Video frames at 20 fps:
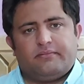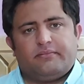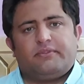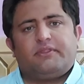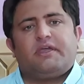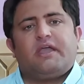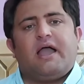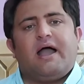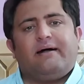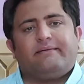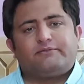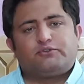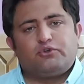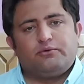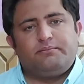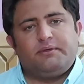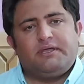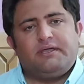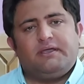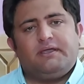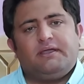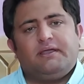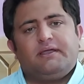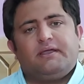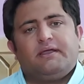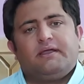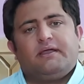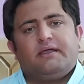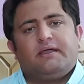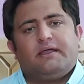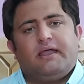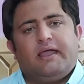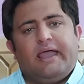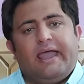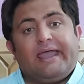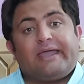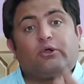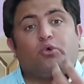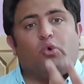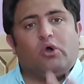they have to be
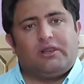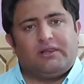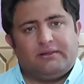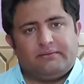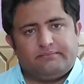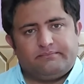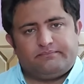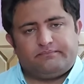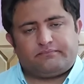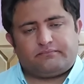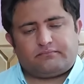equal.